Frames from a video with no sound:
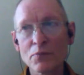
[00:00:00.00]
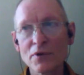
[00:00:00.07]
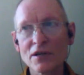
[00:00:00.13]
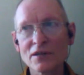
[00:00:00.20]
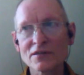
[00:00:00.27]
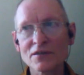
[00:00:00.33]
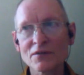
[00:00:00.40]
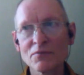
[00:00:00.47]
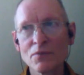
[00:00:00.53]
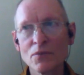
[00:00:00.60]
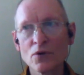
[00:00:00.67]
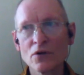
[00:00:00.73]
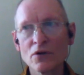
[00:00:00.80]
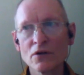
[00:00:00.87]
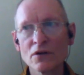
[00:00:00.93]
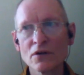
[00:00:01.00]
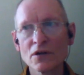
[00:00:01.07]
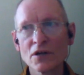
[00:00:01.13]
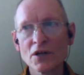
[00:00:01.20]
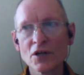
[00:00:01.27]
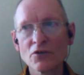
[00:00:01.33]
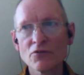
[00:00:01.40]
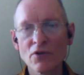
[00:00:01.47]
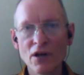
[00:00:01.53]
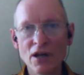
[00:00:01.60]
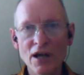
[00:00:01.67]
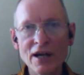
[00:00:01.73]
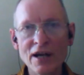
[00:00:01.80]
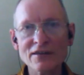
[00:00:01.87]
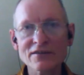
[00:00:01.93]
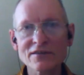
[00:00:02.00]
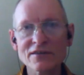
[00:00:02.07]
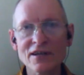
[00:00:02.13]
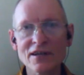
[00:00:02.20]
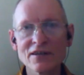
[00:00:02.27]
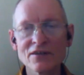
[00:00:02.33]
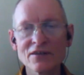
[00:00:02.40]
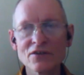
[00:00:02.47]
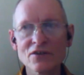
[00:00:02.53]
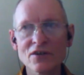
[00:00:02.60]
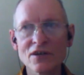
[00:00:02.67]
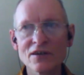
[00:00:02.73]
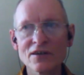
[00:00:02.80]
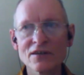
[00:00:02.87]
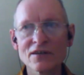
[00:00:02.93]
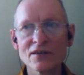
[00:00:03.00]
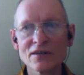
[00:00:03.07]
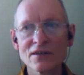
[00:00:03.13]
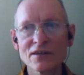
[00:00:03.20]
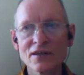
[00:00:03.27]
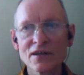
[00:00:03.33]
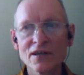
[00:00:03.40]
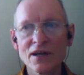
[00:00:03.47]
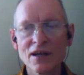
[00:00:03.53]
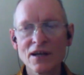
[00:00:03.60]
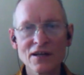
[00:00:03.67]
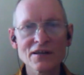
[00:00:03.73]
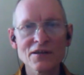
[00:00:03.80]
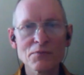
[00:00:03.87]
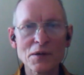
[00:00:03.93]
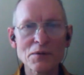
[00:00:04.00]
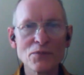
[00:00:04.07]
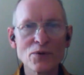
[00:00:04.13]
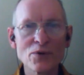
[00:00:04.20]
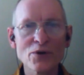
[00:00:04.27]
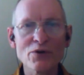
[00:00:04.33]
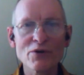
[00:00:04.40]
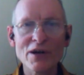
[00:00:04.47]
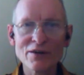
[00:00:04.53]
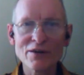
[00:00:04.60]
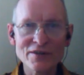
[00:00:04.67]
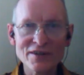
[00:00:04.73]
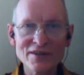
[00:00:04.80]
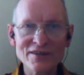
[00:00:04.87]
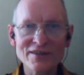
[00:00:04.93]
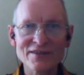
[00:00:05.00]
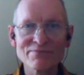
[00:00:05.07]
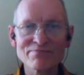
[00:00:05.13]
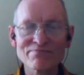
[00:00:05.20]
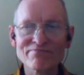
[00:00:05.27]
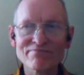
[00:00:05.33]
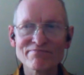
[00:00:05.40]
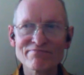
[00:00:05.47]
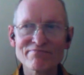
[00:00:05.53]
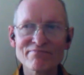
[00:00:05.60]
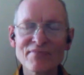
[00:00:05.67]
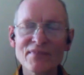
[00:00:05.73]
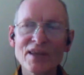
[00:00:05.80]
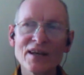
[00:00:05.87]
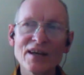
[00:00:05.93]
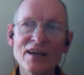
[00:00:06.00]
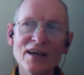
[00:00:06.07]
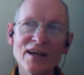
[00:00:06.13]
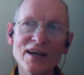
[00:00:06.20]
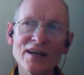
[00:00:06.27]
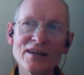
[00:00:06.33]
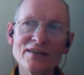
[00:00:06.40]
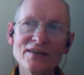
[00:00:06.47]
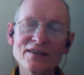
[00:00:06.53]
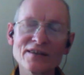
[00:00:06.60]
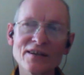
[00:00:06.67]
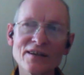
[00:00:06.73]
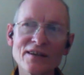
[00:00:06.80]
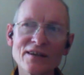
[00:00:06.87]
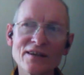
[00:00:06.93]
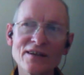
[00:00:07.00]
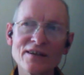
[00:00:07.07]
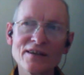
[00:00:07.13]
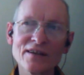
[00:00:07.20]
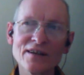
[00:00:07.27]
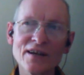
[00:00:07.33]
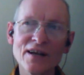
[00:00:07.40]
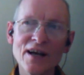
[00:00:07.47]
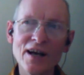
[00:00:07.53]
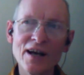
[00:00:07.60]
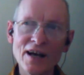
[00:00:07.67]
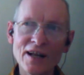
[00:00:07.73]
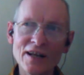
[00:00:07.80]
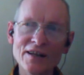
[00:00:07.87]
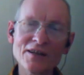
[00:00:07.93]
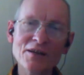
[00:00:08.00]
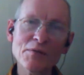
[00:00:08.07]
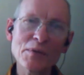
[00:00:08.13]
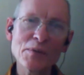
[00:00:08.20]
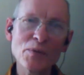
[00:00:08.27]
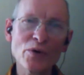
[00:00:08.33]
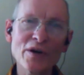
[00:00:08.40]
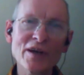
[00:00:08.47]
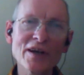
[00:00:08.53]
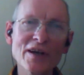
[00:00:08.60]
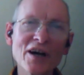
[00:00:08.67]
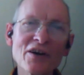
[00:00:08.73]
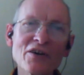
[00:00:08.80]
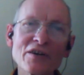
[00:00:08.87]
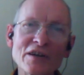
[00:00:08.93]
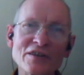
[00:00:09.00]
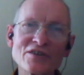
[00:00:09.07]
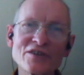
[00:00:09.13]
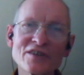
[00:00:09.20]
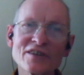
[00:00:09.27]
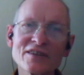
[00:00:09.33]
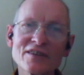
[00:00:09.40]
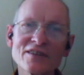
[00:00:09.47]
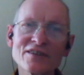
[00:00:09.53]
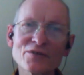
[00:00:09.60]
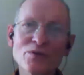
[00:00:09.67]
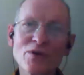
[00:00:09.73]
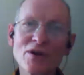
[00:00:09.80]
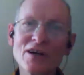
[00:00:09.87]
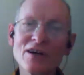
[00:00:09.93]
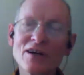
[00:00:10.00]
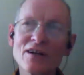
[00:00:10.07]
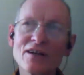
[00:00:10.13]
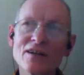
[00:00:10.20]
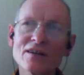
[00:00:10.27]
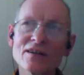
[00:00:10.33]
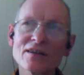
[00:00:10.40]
bit more relaxed and a little bit more grounded, and a little bit more encouraged as well,